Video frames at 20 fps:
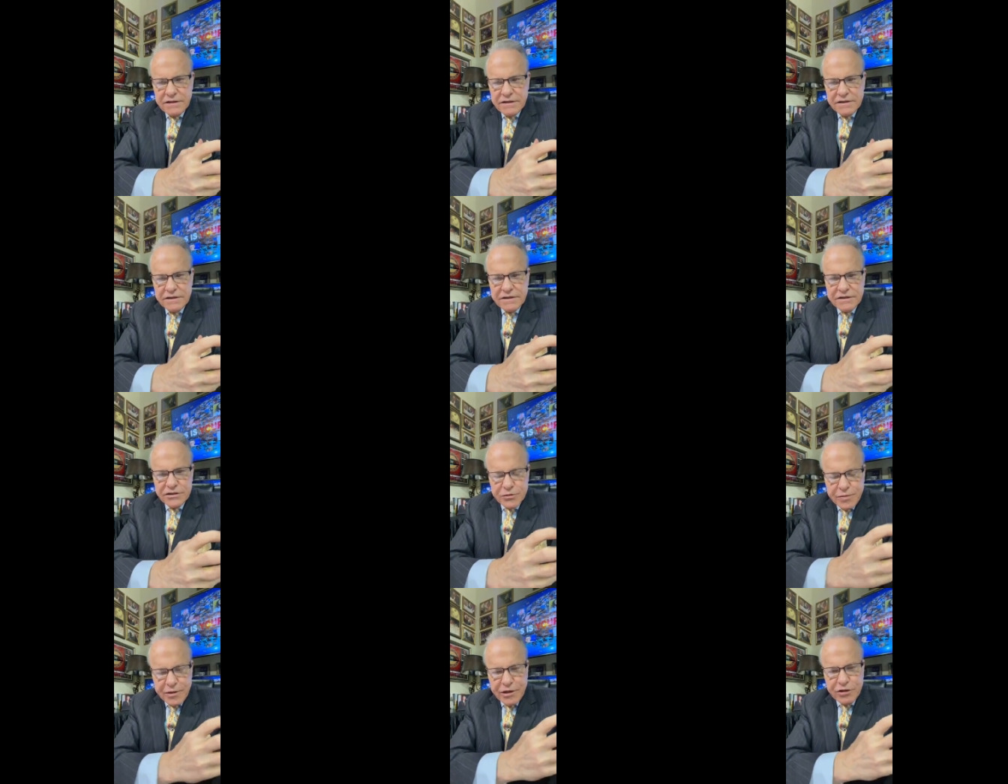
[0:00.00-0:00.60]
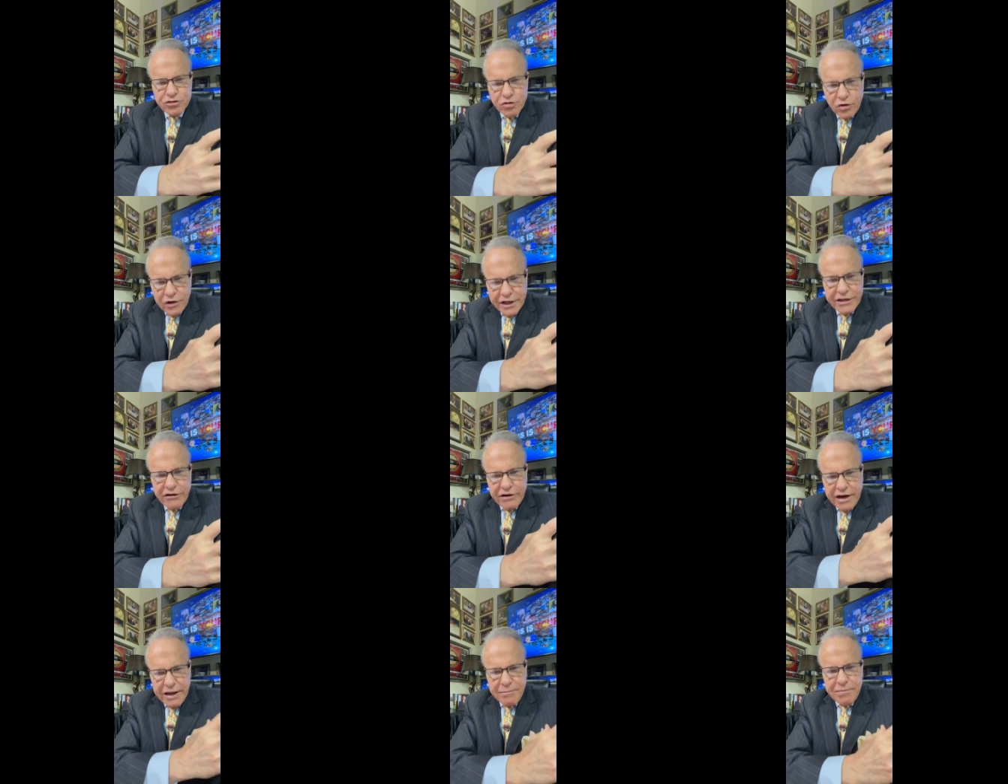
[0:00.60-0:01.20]
The spiritual
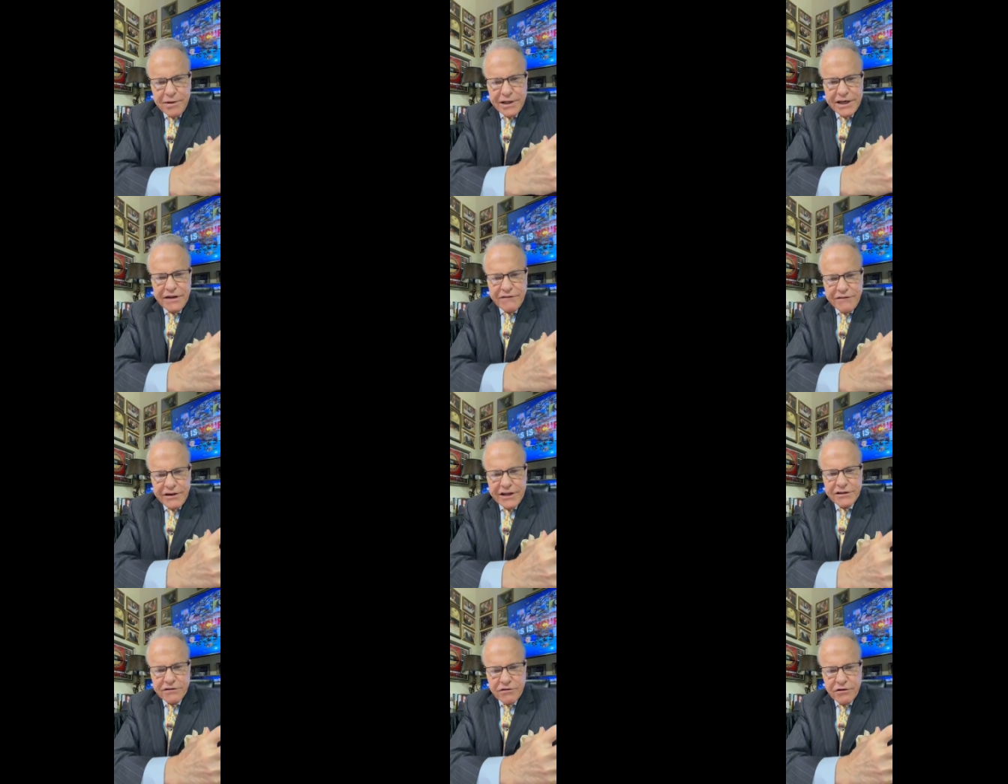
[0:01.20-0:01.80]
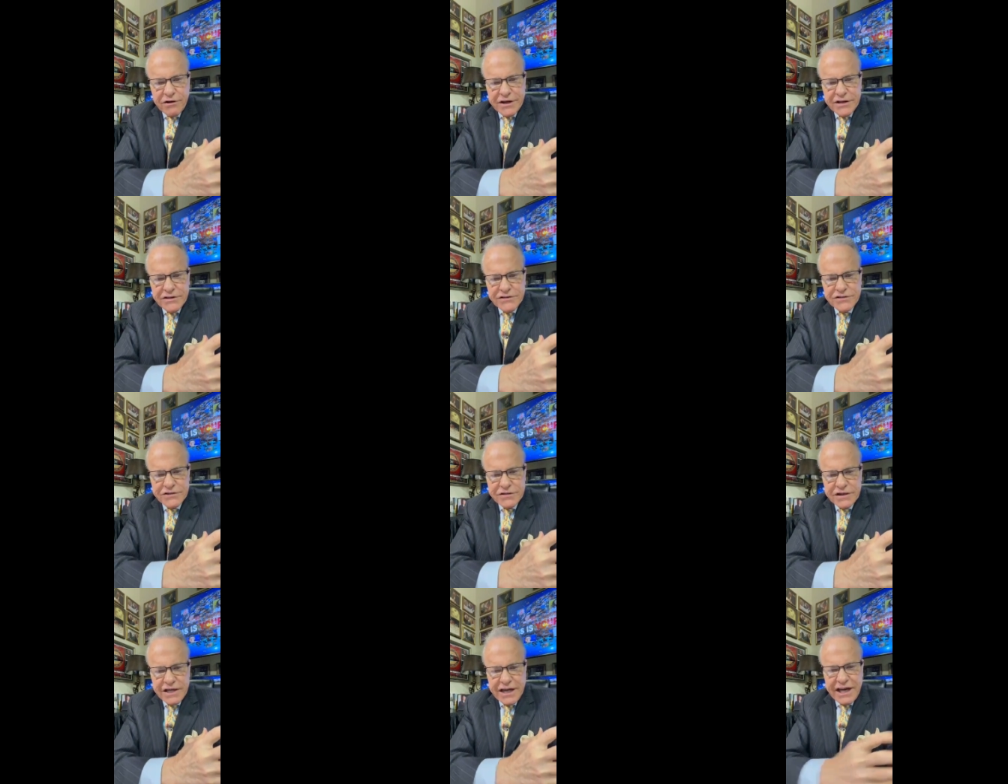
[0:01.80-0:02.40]
leader had plenty of
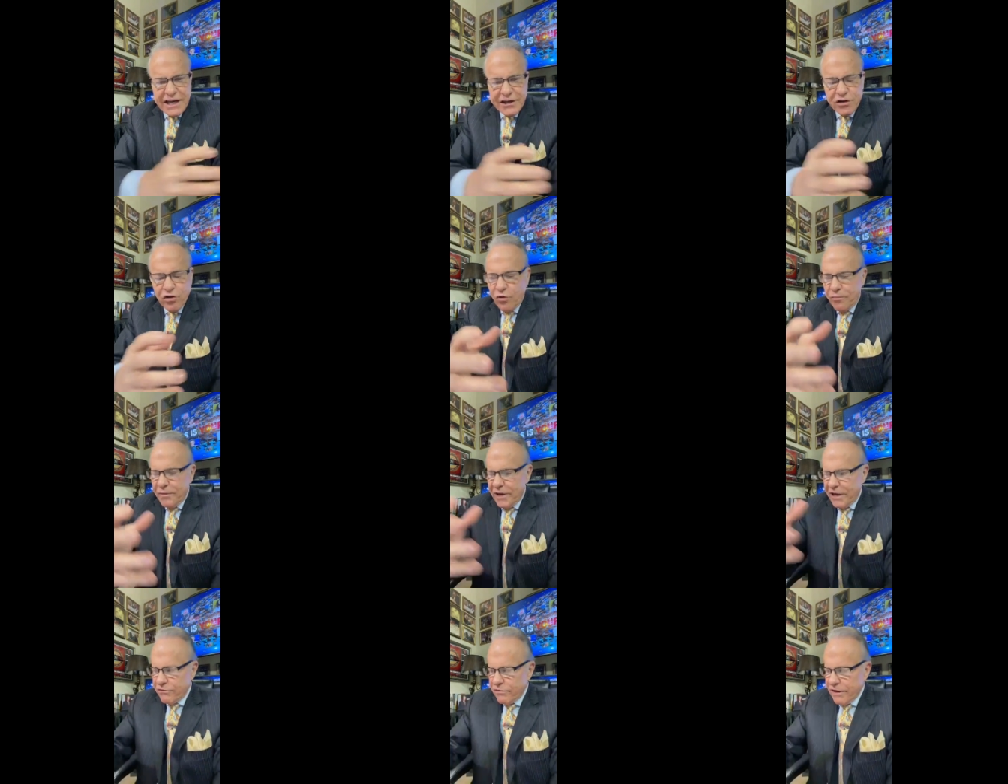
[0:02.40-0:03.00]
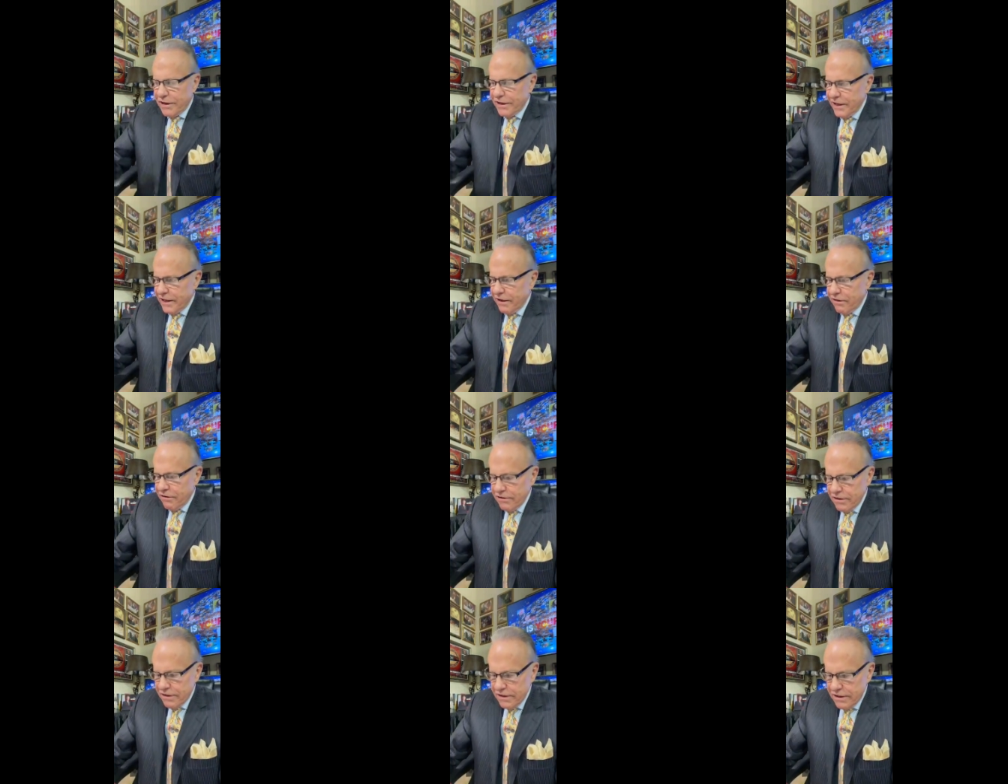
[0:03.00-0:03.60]
increase. I, know a man right
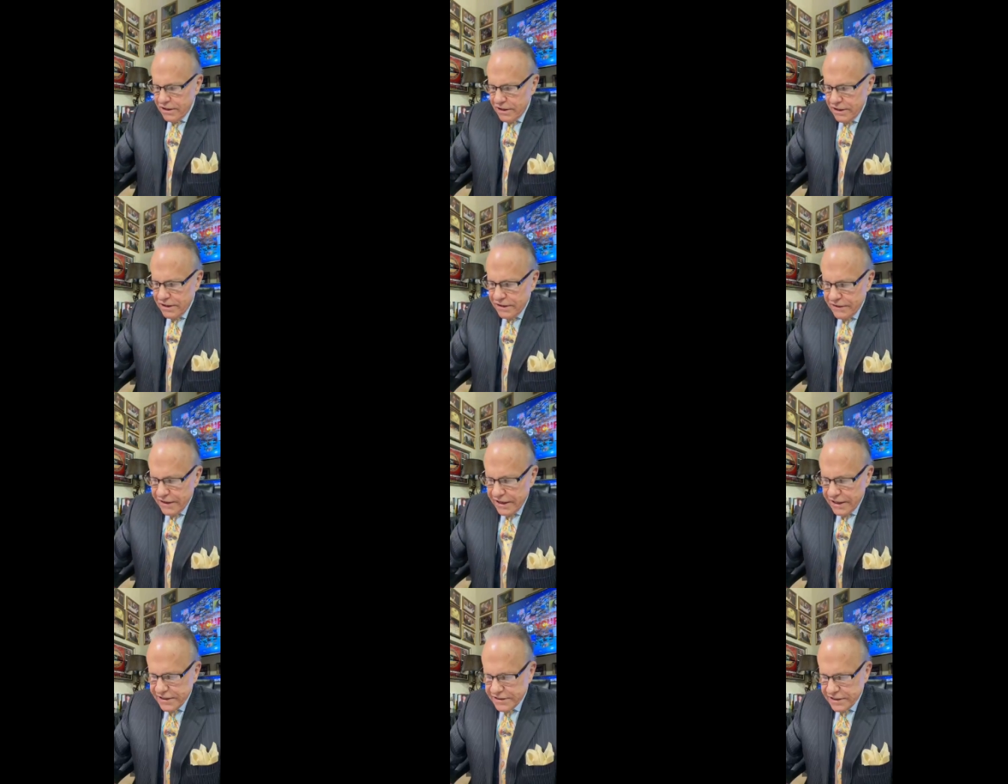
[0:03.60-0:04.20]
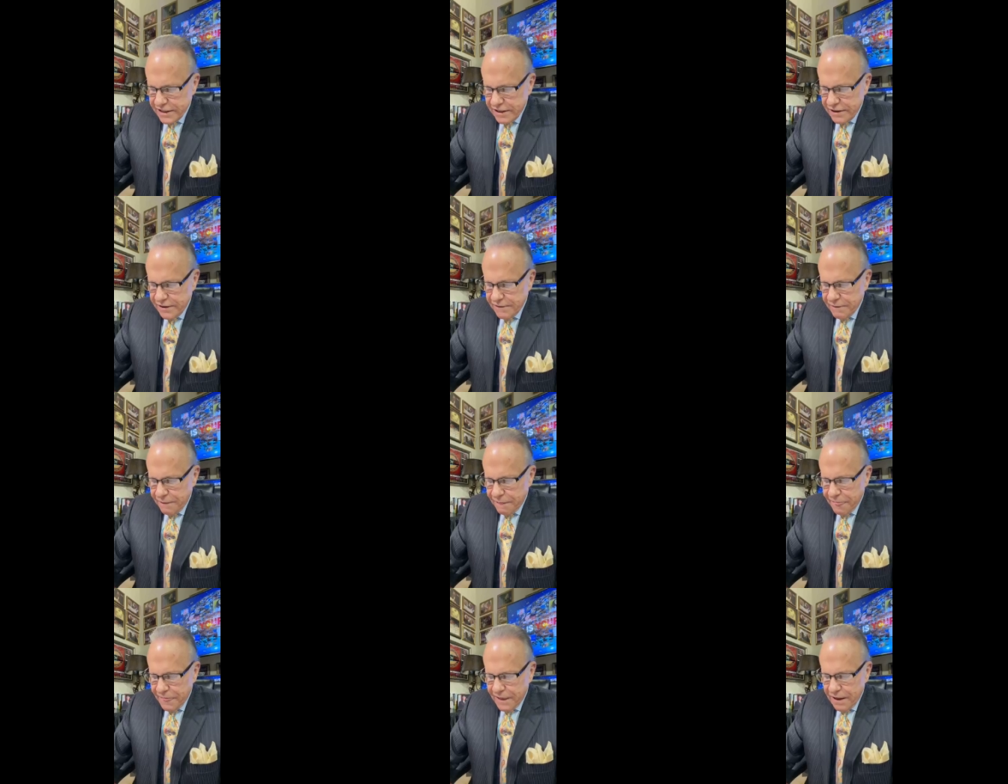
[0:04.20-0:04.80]
now that uh,
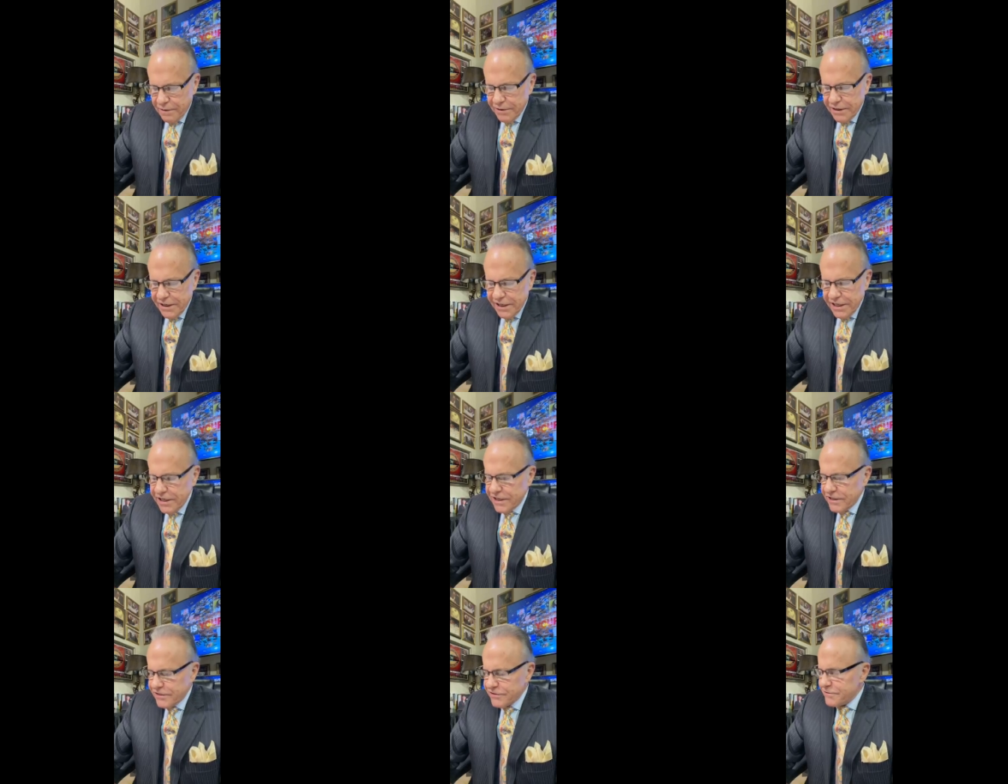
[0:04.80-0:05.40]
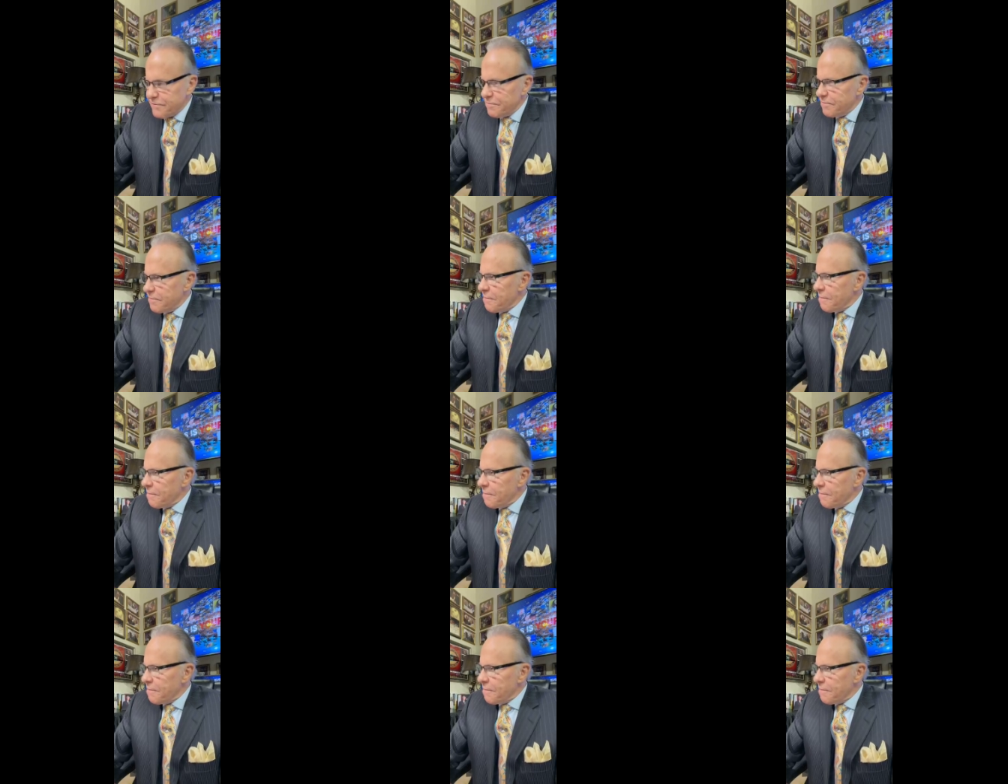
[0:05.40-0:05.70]
I mean he is